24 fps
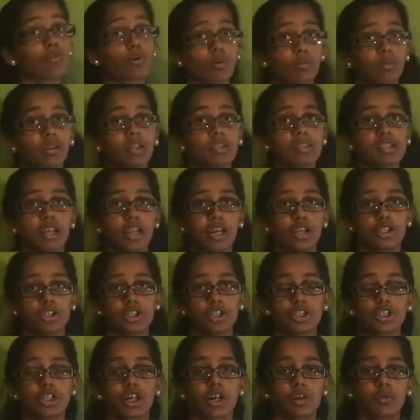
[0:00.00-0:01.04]
formulas that I
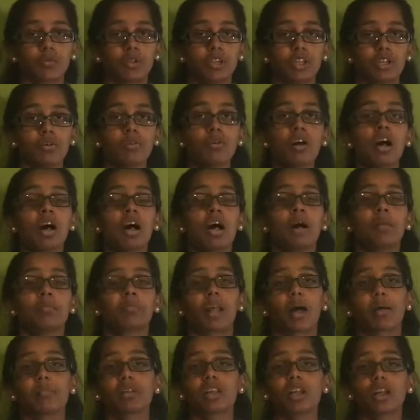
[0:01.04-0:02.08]
just shared with you.
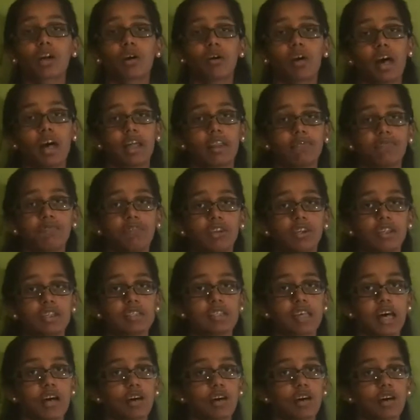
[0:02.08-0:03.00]
But I'm going to go ahead and fill this